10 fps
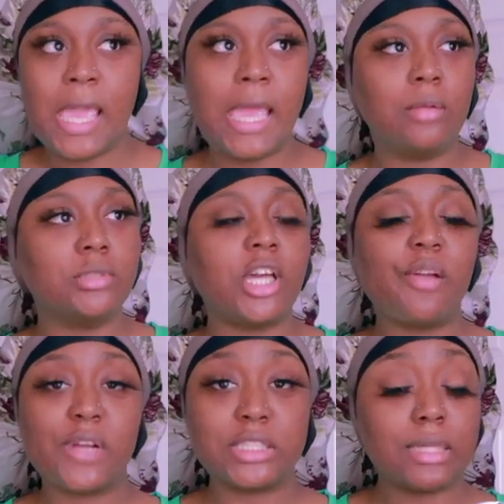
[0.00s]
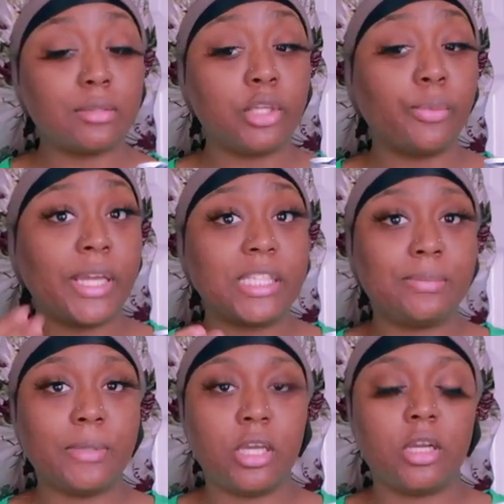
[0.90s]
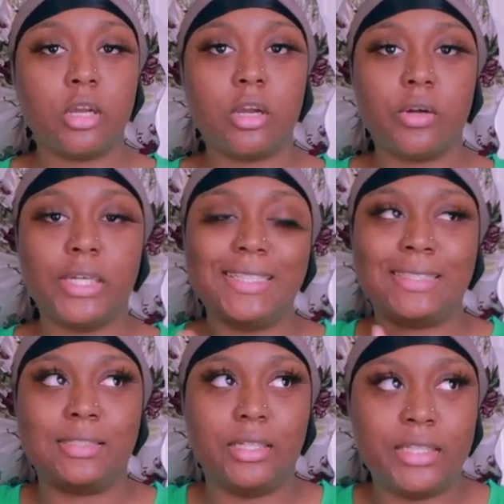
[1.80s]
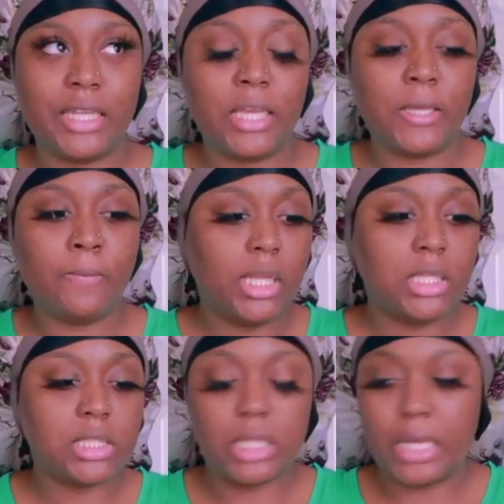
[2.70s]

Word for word: and I'm sorry if I sound a little raspy. Girl, it's Sunday and it's